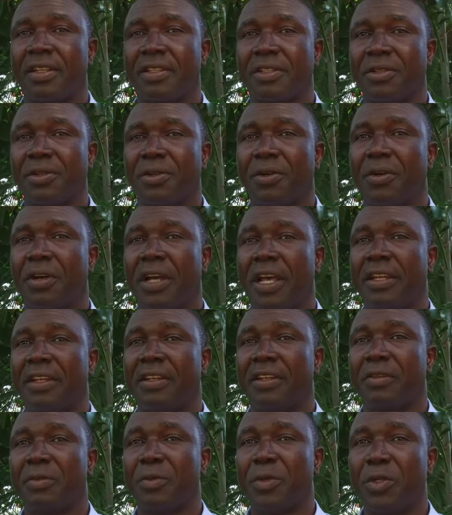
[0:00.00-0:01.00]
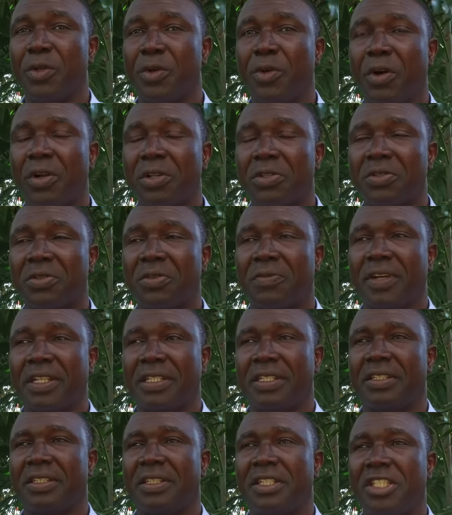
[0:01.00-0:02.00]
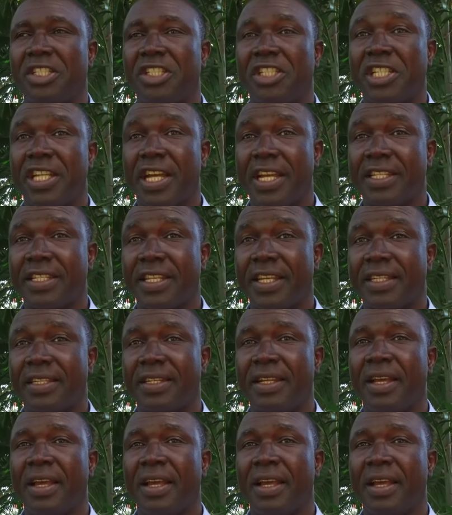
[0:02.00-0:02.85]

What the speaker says: So, and we know also that in GIZ,